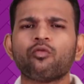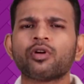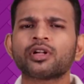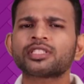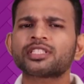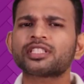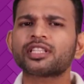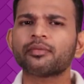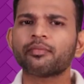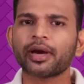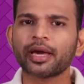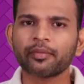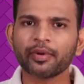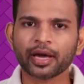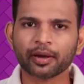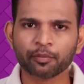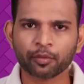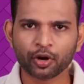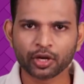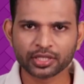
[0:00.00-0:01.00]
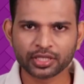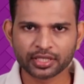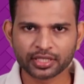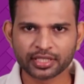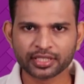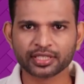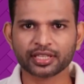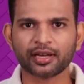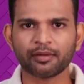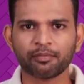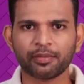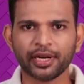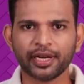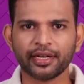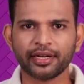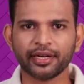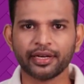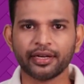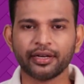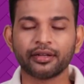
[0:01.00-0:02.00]
Once the buyback process is
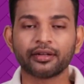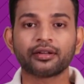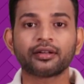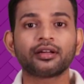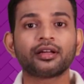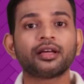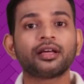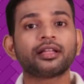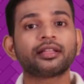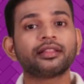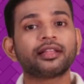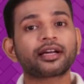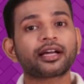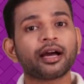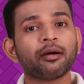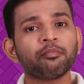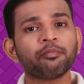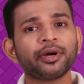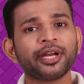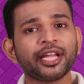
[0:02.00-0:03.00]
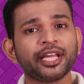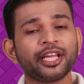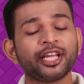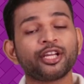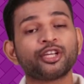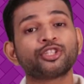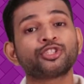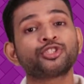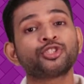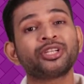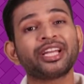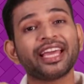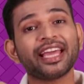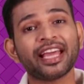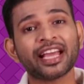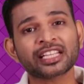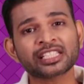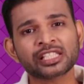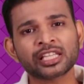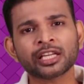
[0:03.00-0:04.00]
completed, the company should
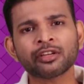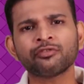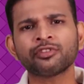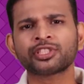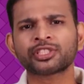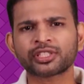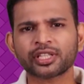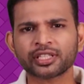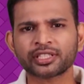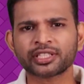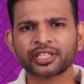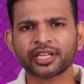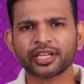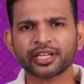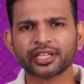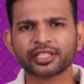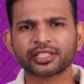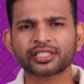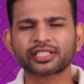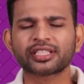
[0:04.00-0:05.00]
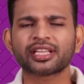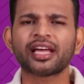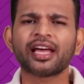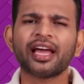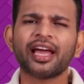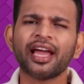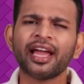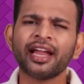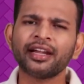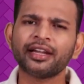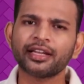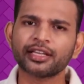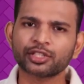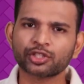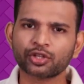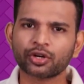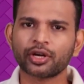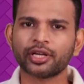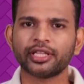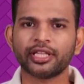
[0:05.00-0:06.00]
extinguish the shares and
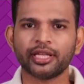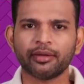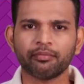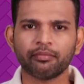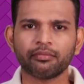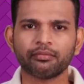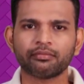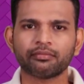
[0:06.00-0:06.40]
destroy them.